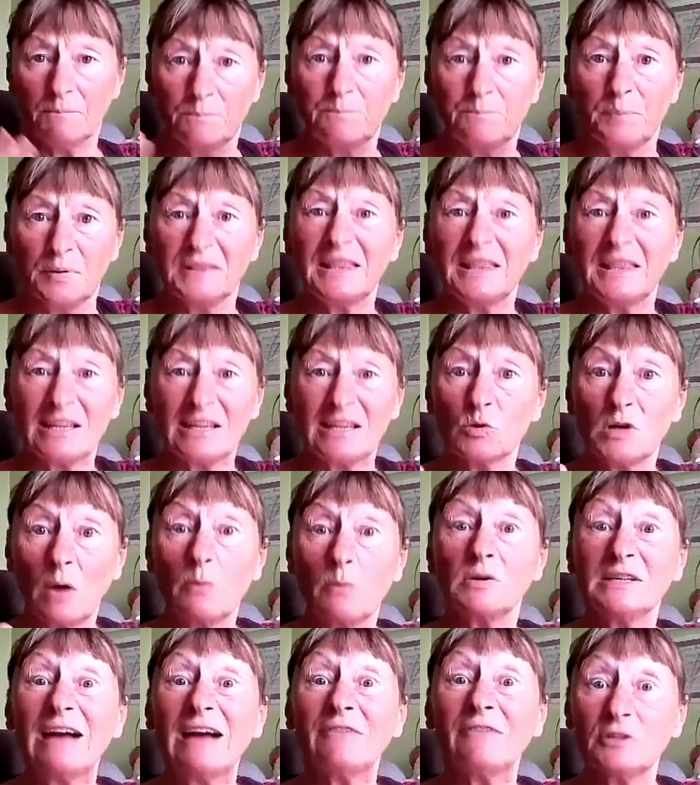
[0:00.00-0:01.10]
But that's what I
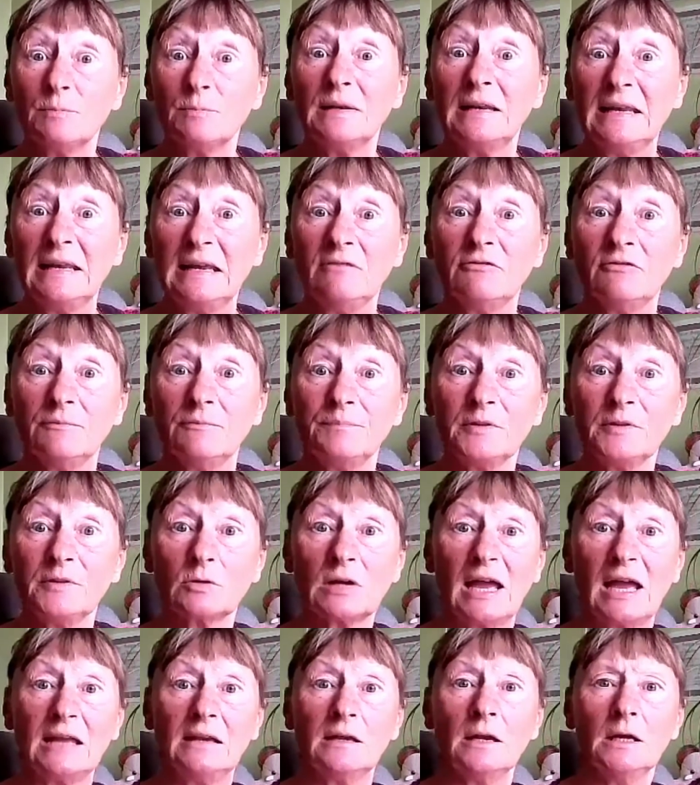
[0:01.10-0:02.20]
would have to believe.
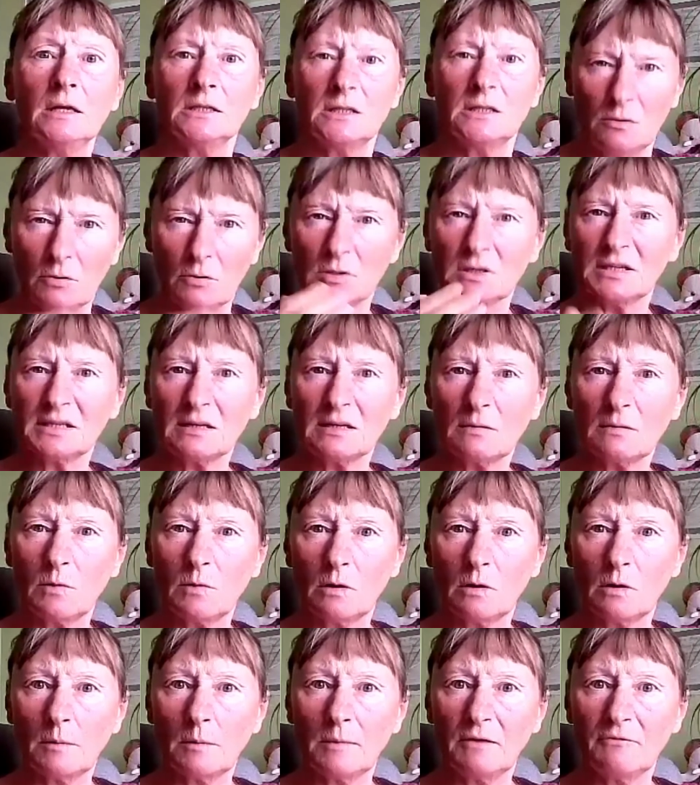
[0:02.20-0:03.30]
Okay, so you understand where
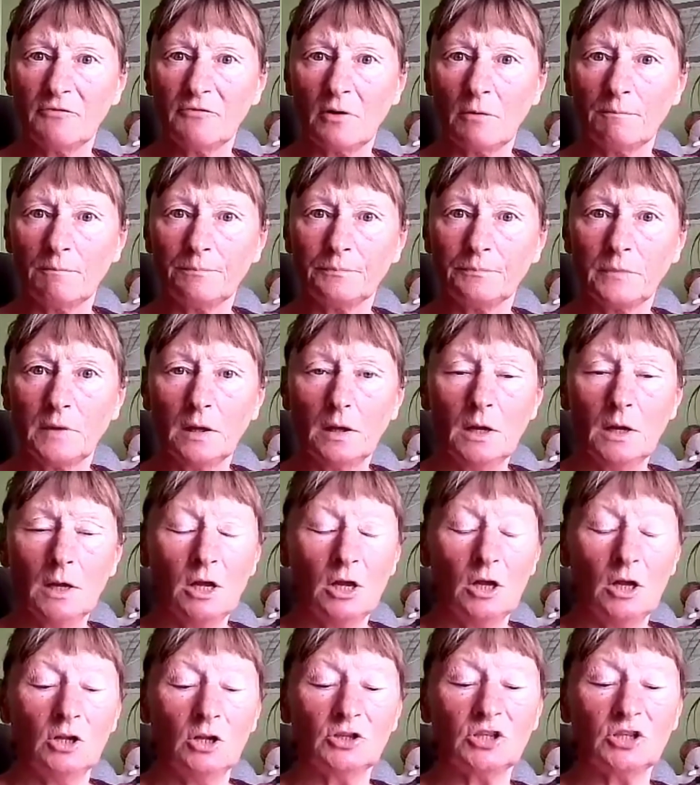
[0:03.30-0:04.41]
I'm coming from.
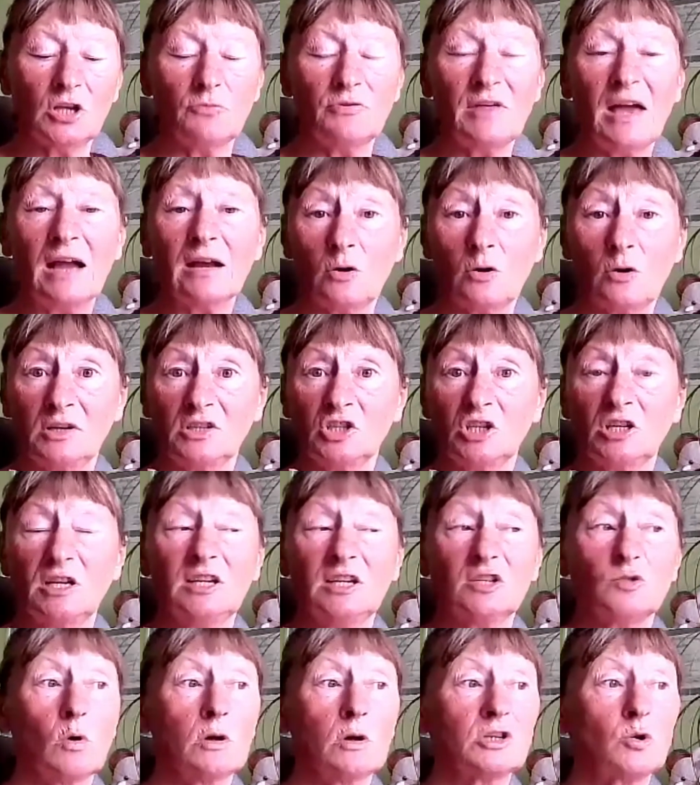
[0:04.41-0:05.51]
So that question
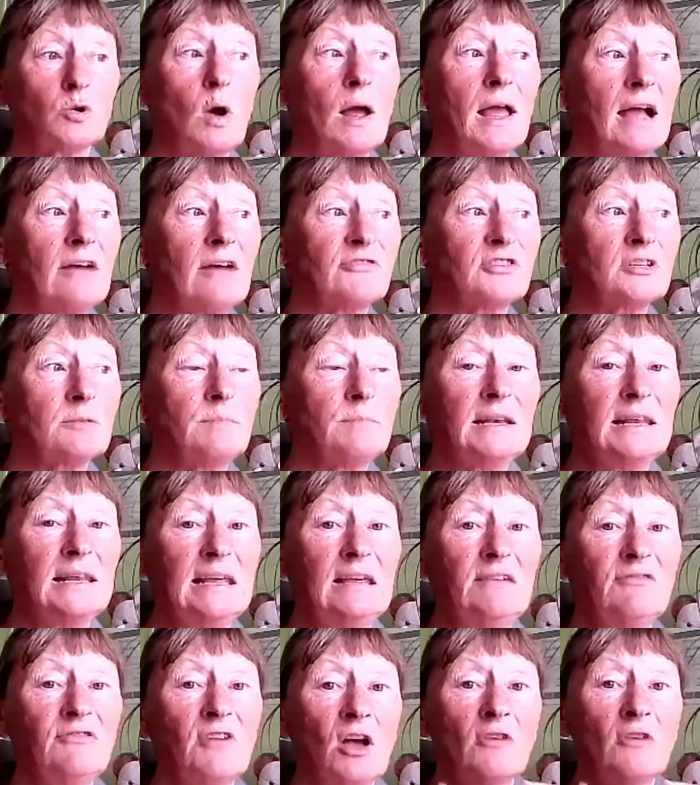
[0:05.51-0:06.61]
is, what do I have to
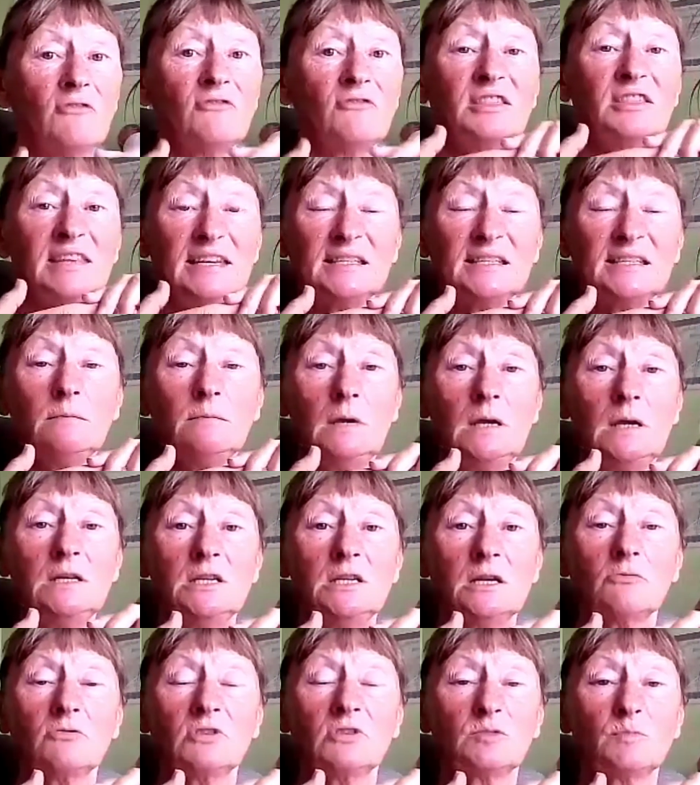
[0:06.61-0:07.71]
believe for this
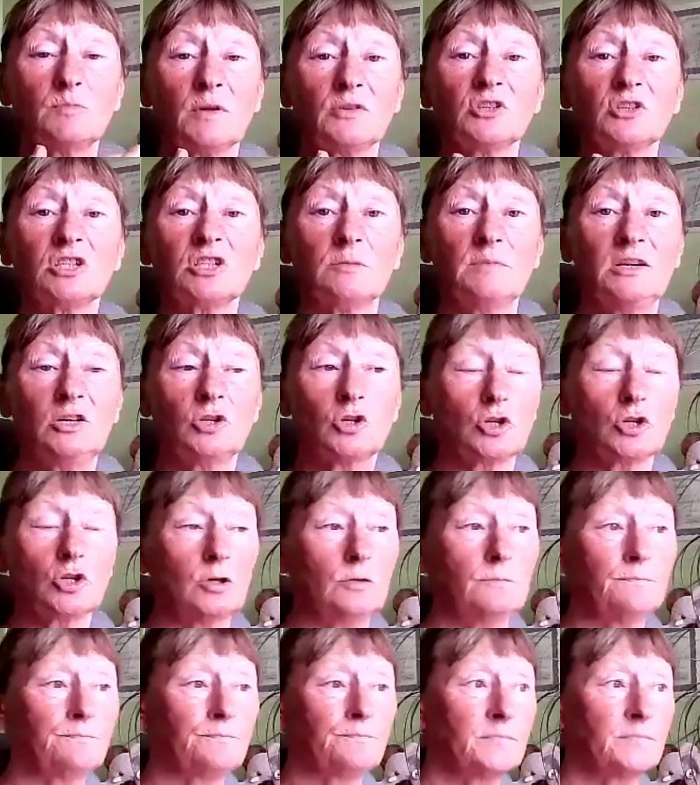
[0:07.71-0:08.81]
immediate response to be
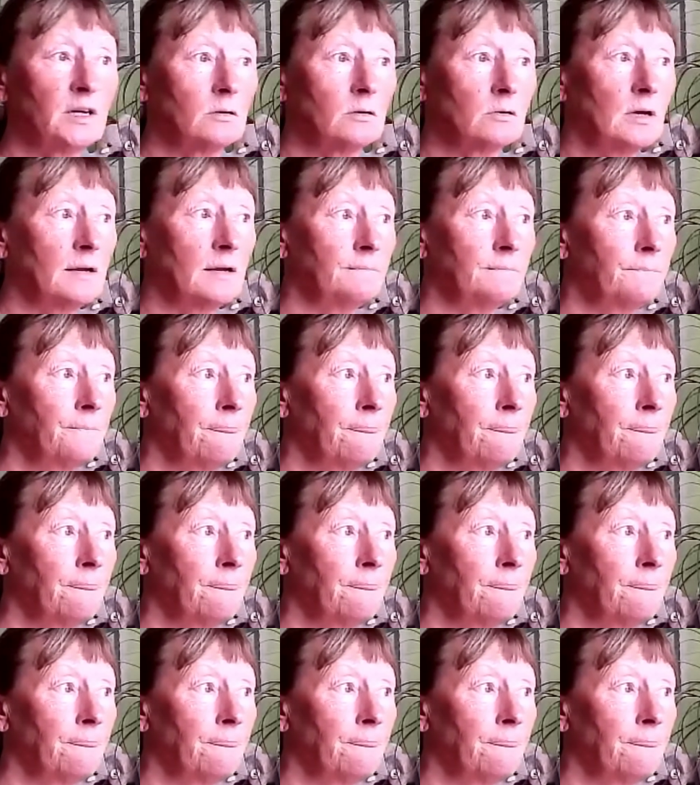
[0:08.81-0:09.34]
true? All right.